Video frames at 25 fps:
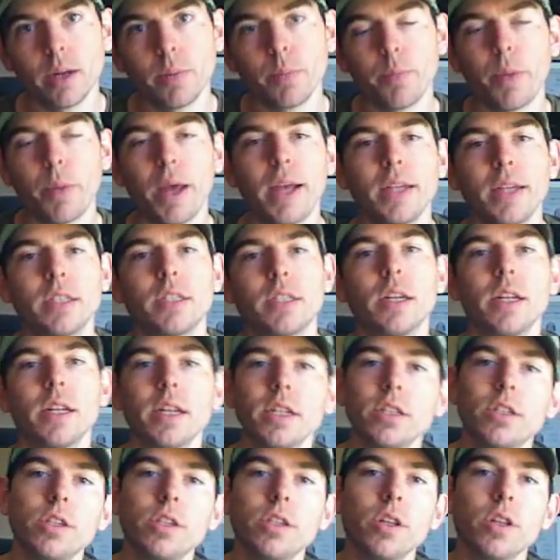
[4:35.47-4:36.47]
paste it
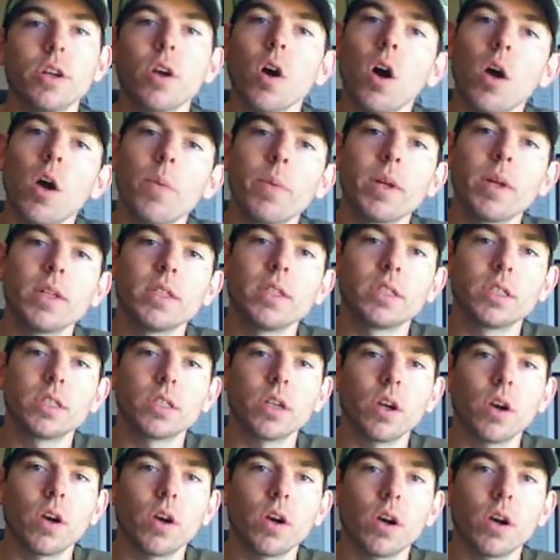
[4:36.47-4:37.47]
into the comments
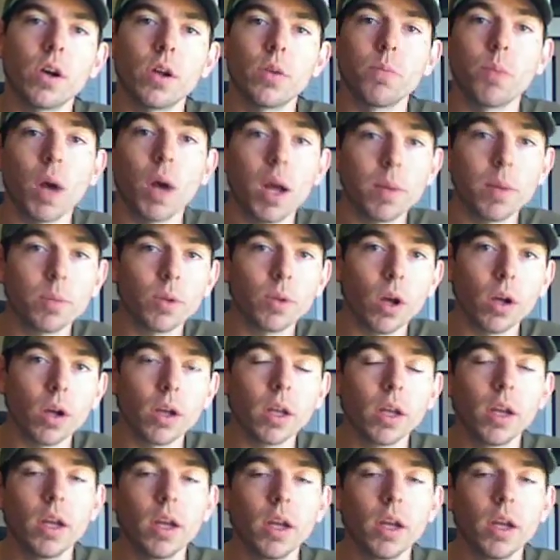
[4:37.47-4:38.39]
on my blog,